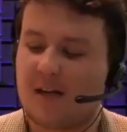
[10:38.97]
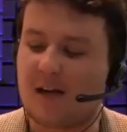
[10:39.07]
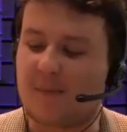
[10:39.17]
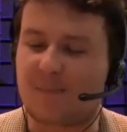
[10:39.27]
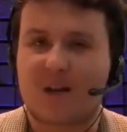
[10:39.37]

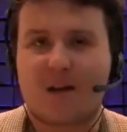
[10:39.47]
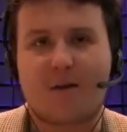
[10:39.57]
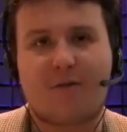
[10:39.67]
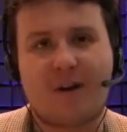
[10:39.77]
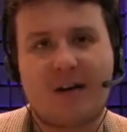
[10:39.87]

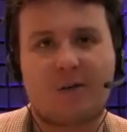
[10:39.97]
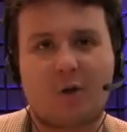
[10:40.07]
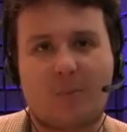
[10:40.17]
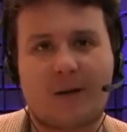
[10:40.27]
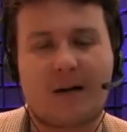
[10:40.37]
A final
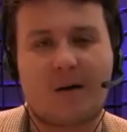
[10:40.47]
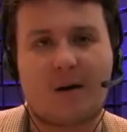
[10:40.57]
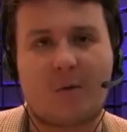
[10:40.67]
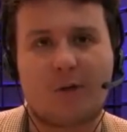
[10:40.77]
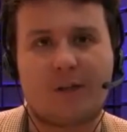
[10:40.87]
topic
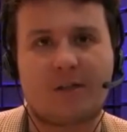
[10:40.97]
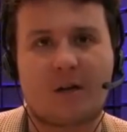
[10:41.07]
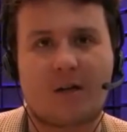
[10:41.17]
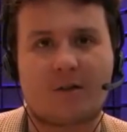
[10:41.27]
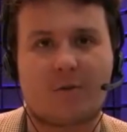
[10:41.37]
I wanted
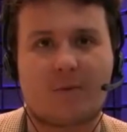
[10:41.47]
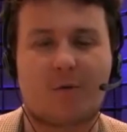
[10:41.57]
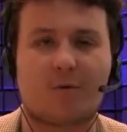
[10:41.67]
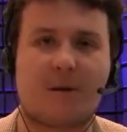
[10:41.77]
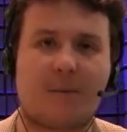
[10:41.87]
to ask you about
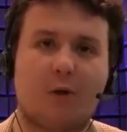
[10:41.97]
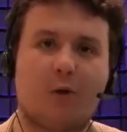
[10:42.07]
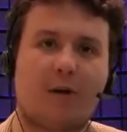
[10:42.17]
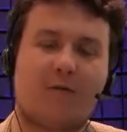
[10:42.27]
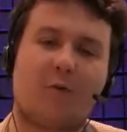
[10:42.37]
was maybe
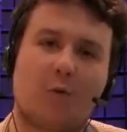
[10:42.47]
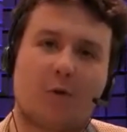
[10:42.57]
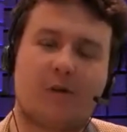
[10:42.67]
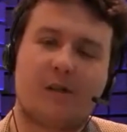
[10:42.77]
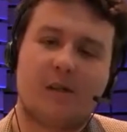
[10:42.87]
looking
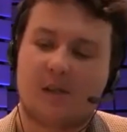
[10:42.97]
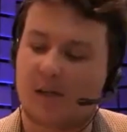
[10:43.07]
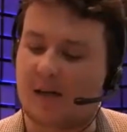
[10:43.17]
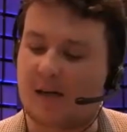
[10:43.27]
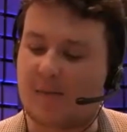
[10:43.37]
forward.
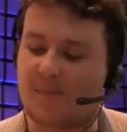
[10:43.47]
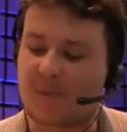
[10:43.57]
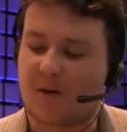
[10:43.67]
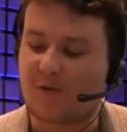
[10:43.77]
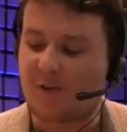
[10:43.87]

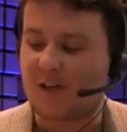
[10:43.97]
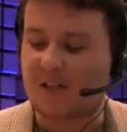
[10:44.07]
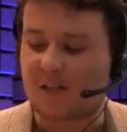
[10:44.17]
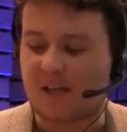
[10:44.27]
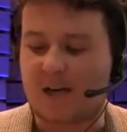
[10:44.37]

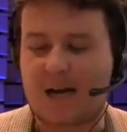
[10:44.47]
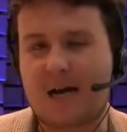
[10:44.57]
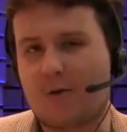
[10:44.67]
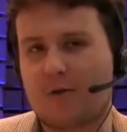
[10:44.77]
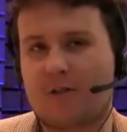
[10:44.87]
Firstly,
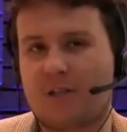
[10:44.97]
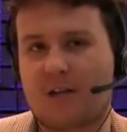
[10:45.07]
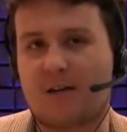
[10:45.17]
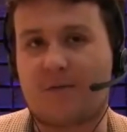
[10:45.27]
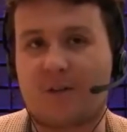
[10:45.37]
how do you see
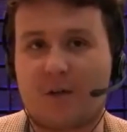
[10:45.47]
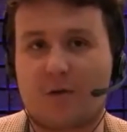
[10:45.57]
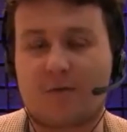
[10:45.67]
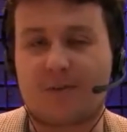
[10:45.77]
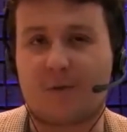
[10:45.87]
kind of the
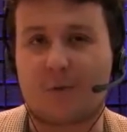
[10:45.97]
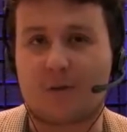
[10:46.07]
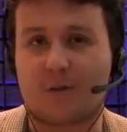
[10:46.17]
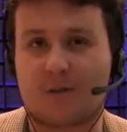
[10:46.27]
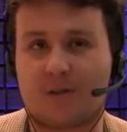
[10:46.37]
use of
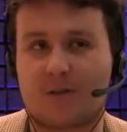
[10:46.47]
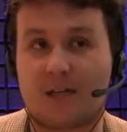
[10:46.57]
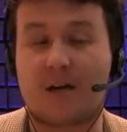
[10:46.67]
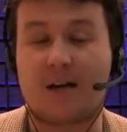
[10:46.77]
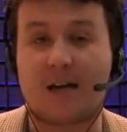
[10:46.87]
influencers
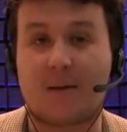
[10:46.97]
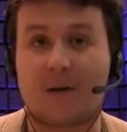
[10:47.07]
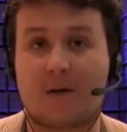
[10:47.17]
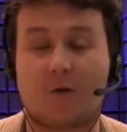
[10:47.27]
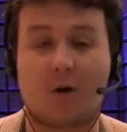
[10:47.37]
in
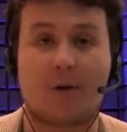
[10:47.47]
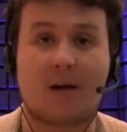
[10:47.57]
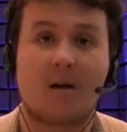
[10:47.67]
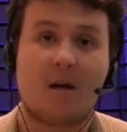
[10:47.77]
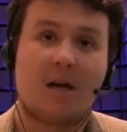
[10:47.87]
iGaming
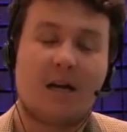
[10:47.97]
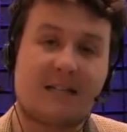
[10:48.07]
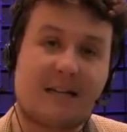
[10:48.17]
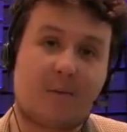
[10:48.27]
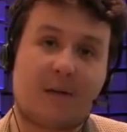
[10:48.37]
growing?
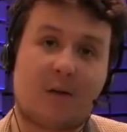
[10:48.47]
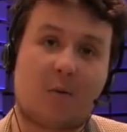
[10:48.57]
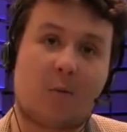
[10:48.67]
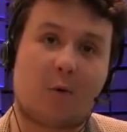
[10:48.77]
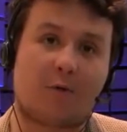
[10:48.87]
Is there going to be a
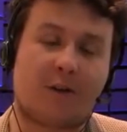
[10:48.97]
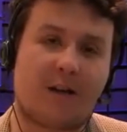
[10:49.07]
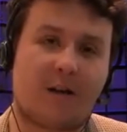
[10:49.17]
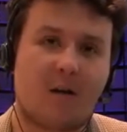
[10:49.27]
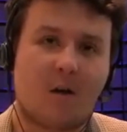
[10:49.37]
lot more of it?
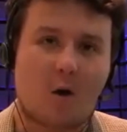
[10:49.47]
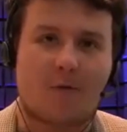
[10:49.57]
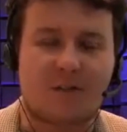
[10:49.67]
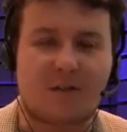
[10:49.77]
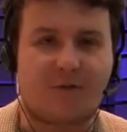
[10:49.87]
And
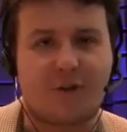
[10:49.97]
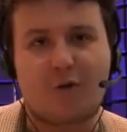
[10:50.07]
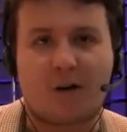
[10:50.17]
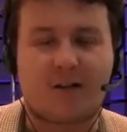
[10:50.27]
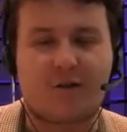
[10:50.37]
obviously for
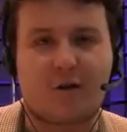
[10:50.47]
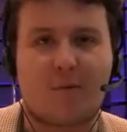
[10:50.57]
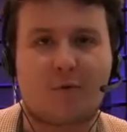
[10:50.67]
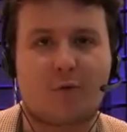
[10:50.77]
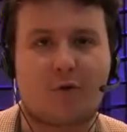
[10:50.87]
you guys,
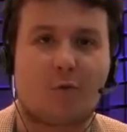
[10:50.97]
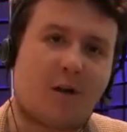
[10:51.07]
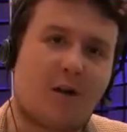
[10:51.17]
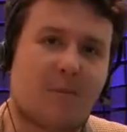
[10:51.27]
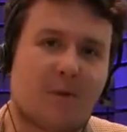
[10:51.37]
I'm sure you'd
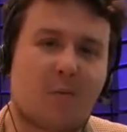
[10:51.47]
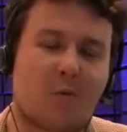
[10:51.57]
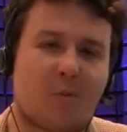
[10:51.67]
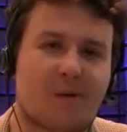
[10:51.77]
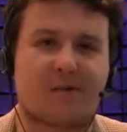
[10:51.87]
welcome a lot
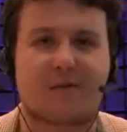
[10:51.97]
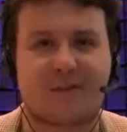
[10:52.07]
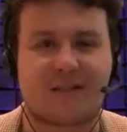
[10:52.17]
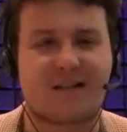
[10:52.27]
more because obviously